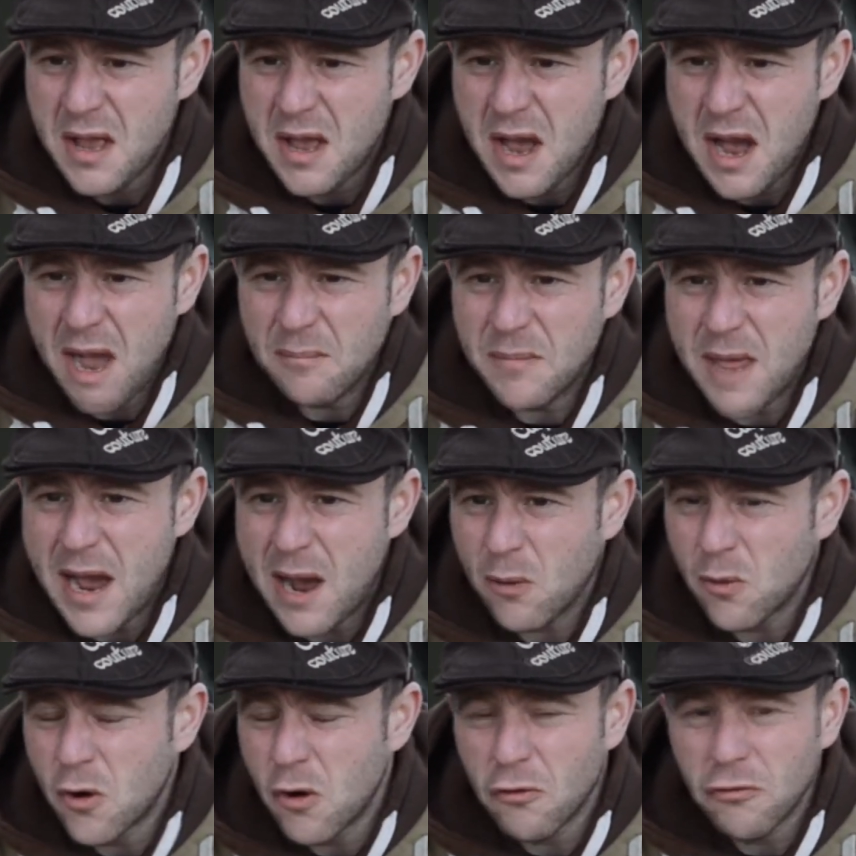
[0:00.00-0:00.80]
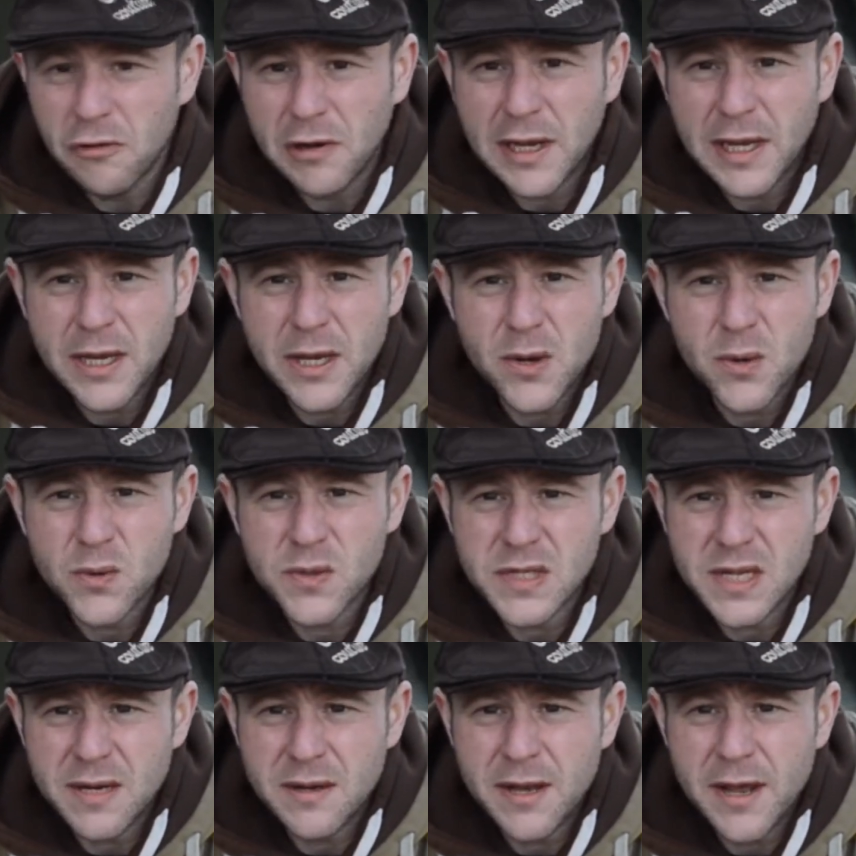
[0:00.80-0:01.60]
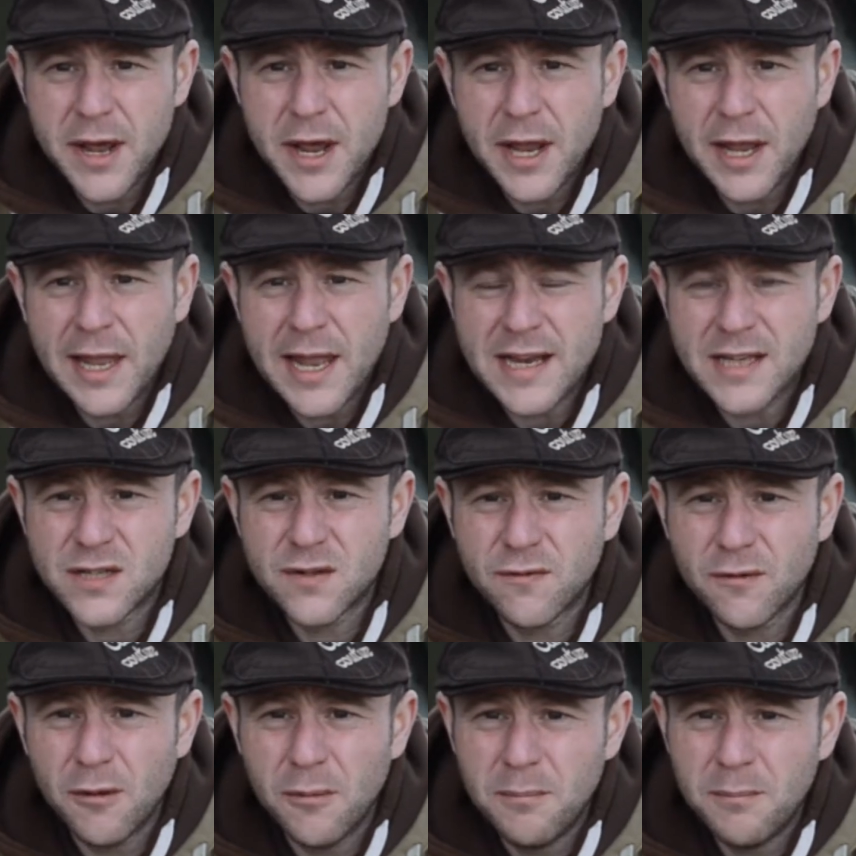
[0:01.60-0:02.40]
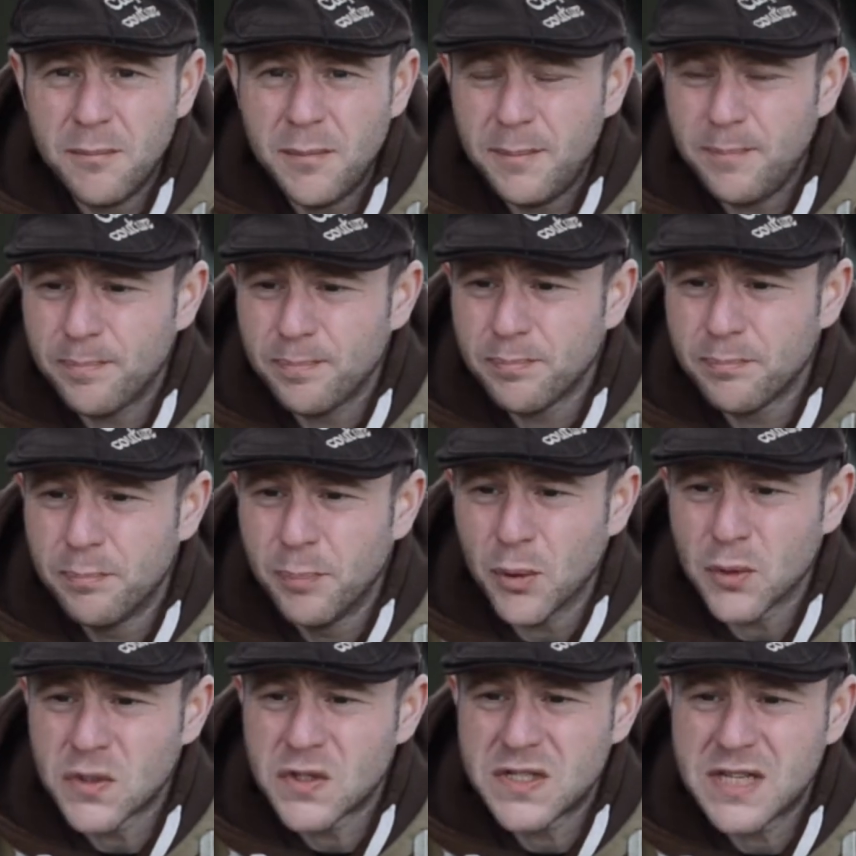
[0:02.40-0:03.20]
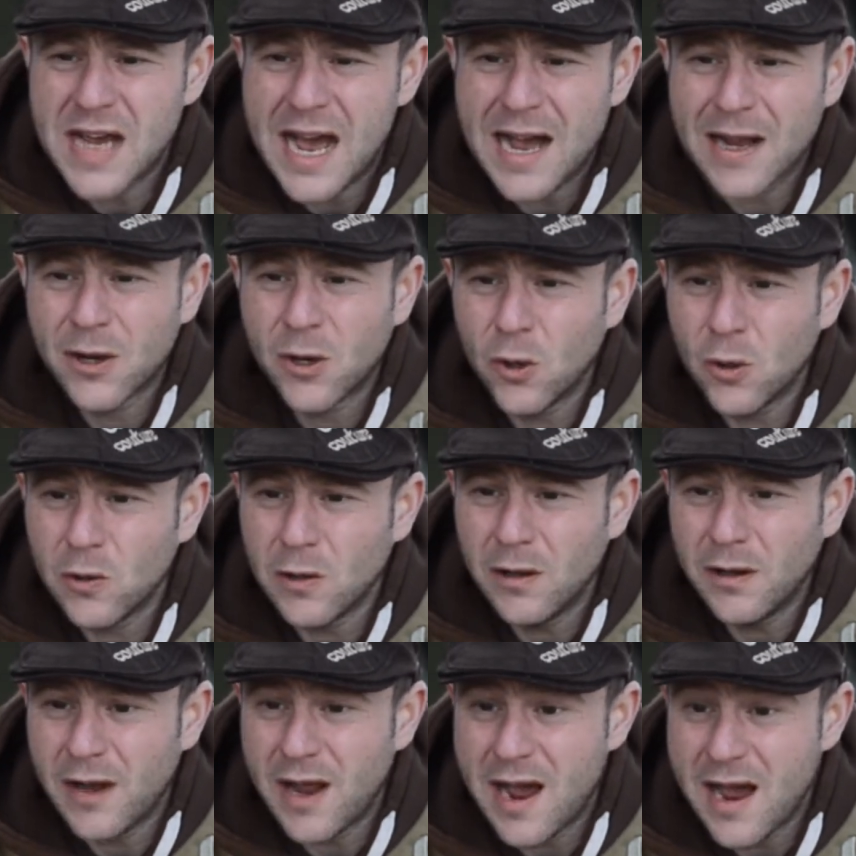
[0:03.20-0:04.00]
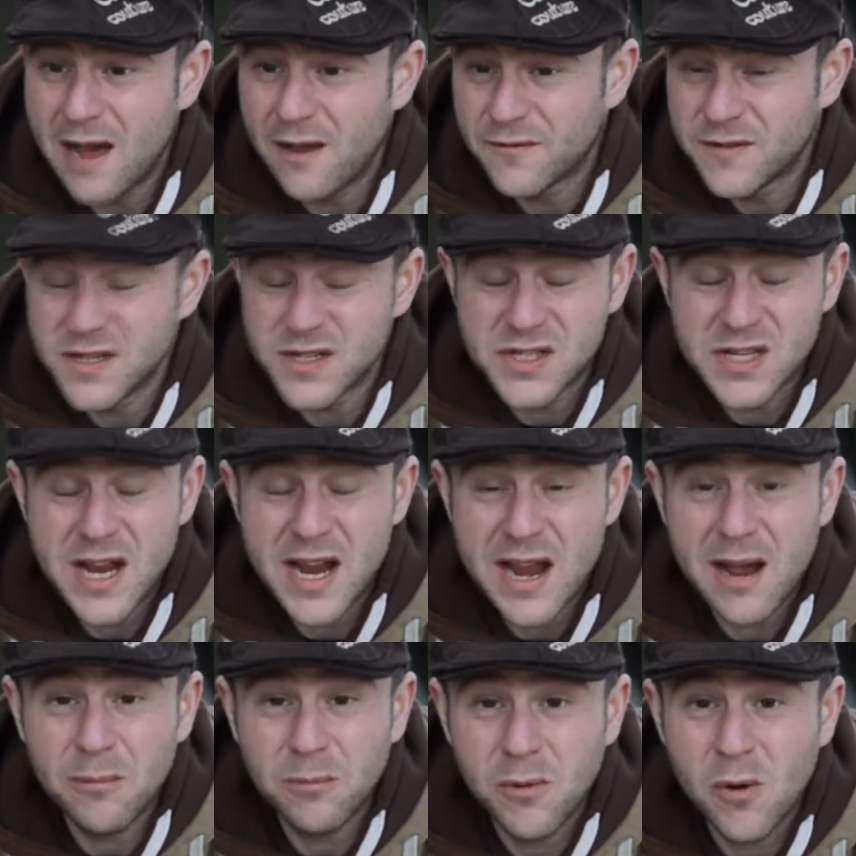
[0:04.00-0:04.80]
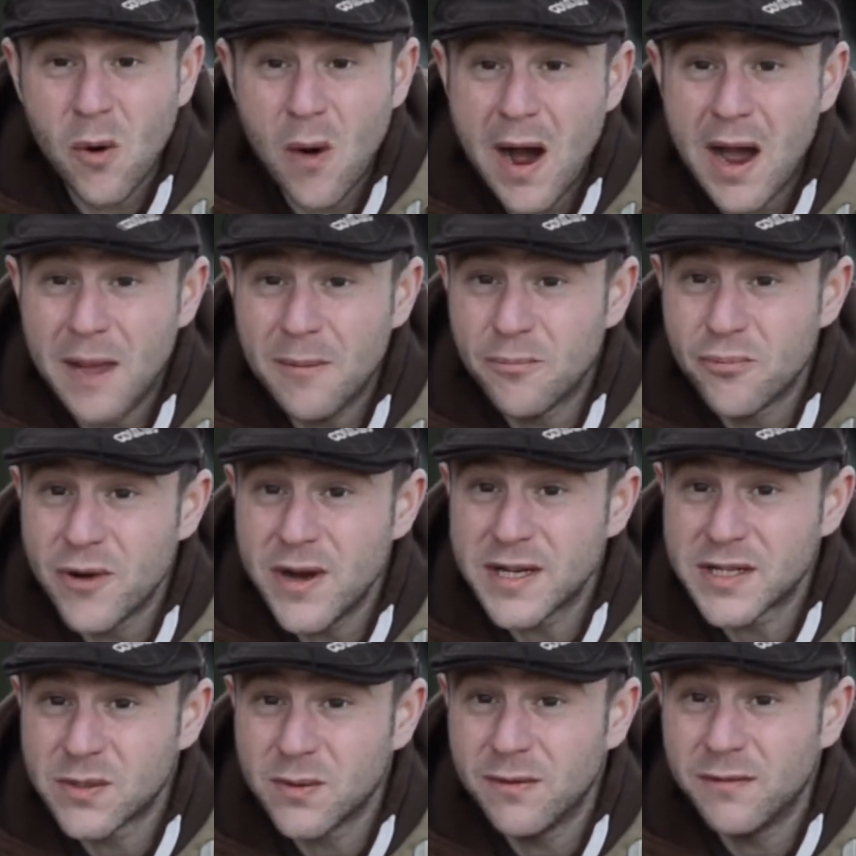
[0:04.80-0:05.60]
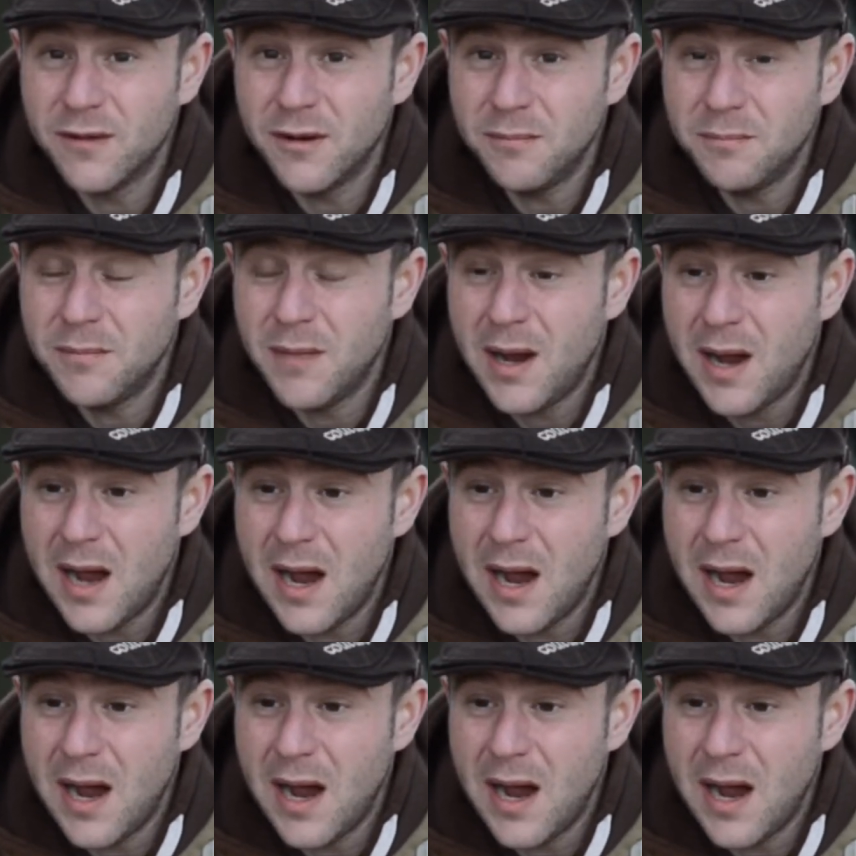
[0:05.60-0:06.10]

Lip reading: I'm now currently using leads from Buzz Tackle, and I have to say I'm quite impressed with them.